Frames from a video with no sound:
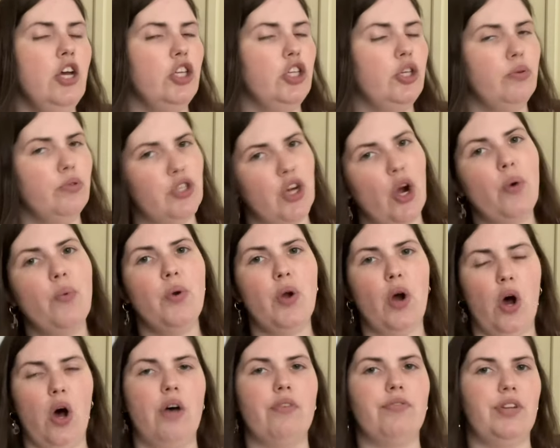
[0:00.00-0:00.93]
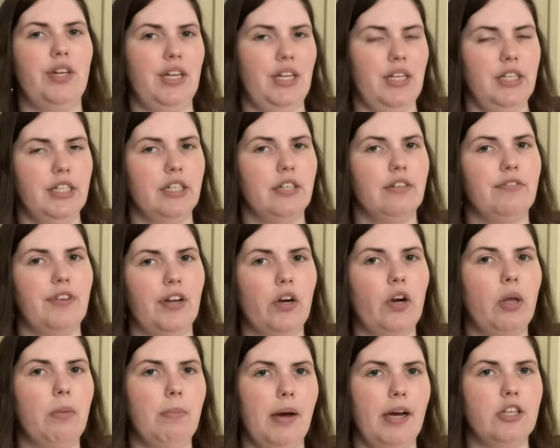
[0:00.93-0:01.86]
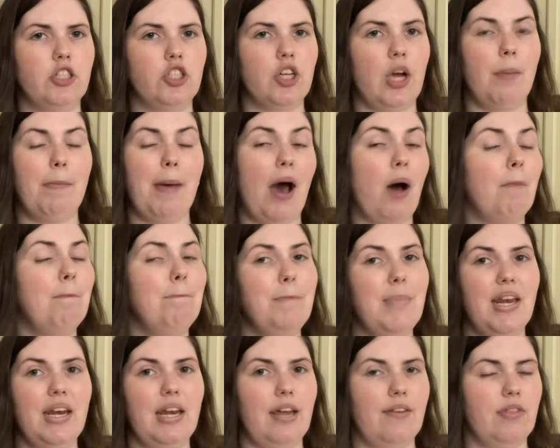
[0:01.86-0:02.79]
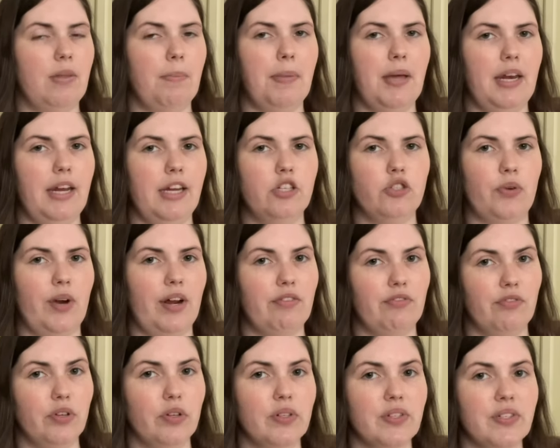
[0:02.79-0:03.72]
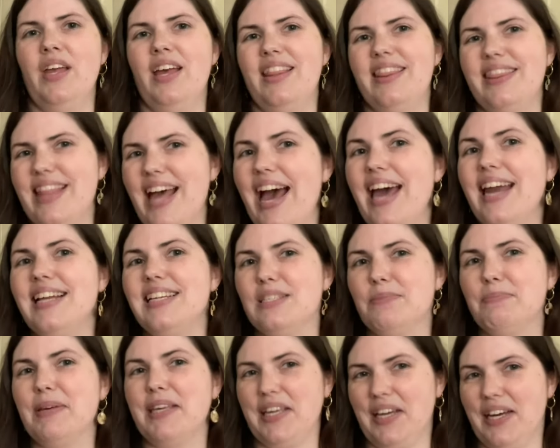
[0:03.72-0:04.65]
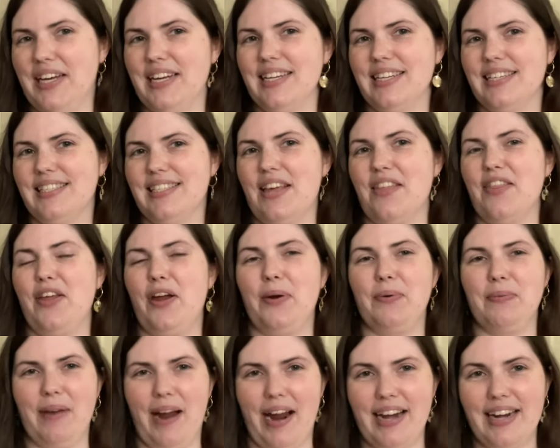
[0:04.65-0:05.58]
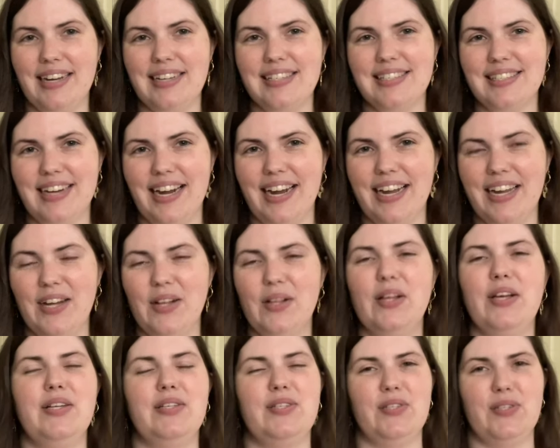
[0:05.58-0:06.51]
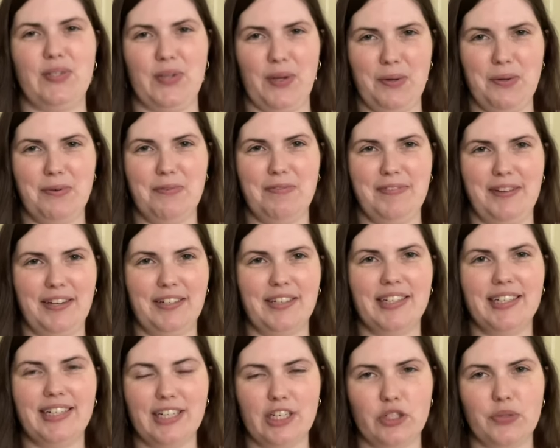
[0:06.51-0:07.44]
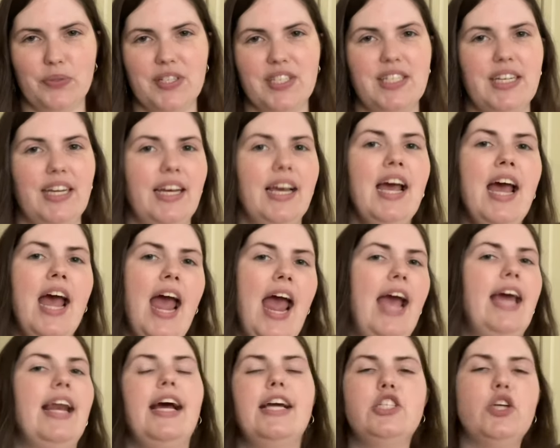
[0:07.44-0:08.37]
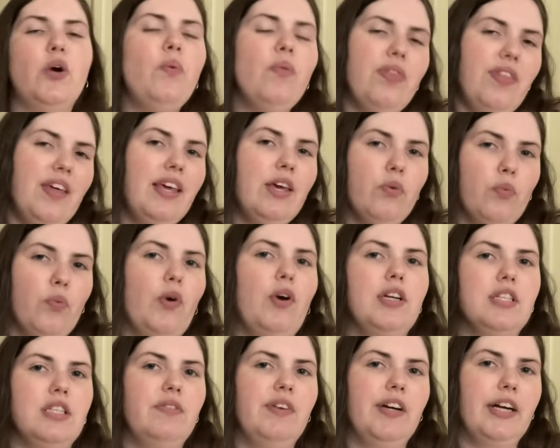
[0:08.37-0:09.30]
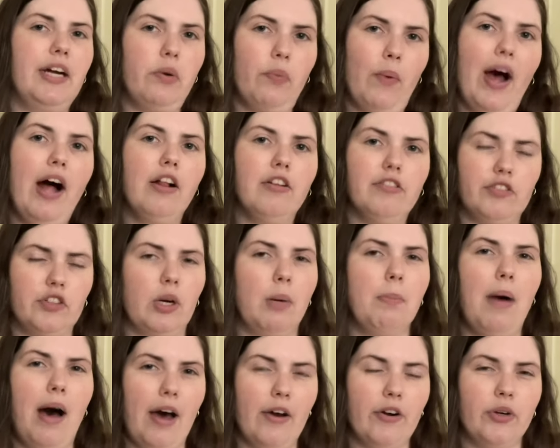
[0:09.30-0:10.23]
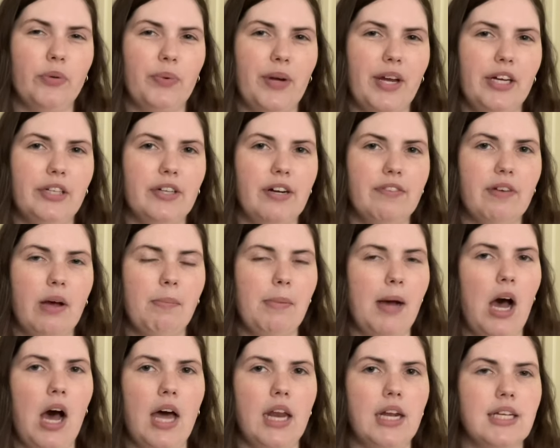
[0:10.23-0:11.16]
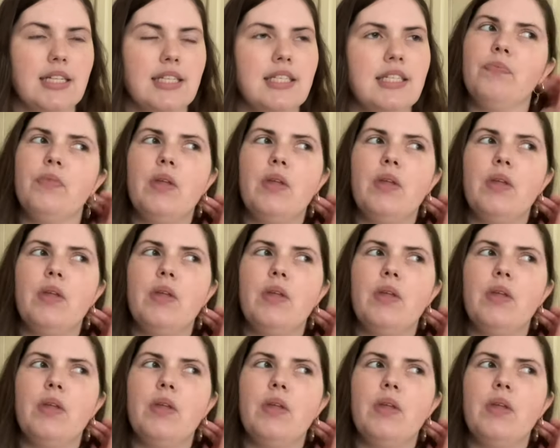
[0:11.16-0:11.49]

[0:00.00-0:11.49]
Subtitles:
you don't often hear very much about many of the penny dreadfuls. That is because their writing style is so very interesting, and I don't think it works very well for a modern reader, if I'm honest.